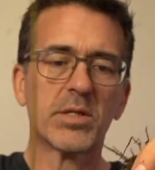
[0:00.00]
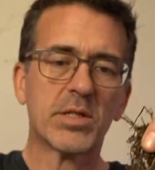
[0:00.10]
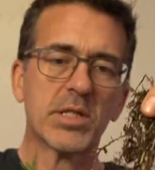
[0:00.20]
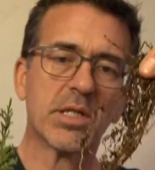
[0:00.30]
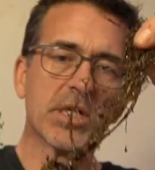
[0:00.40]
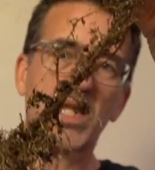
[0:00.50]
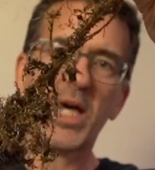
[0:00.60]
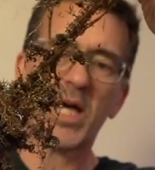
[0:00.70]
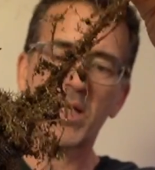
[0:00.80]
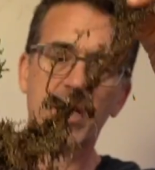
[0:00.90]
Look at
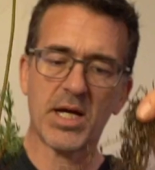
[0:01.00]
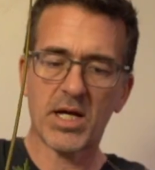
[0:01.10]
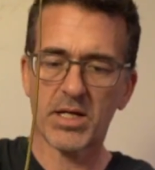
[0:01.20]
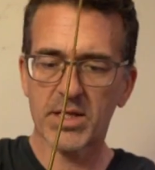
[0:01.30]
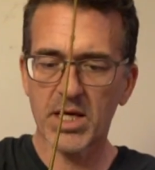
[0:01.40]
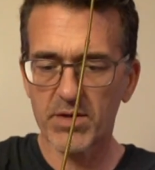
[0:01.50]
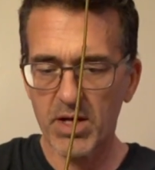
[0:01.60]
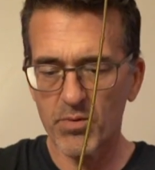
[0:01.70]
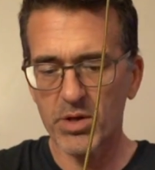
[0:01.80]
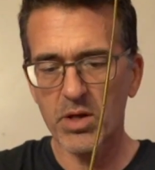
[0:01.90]
that, yeah,
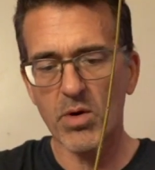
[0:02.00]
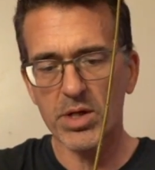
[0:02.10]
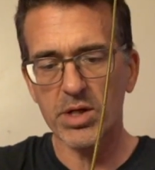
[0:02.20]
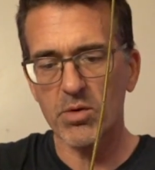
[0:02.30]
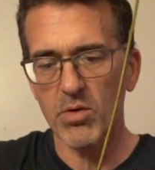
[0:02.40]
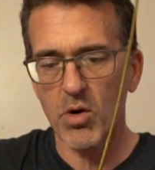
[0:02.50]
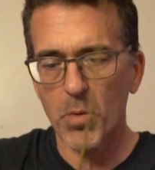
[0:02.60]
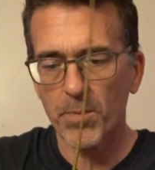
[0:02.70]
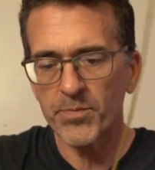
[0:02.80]
they really wanted to grow.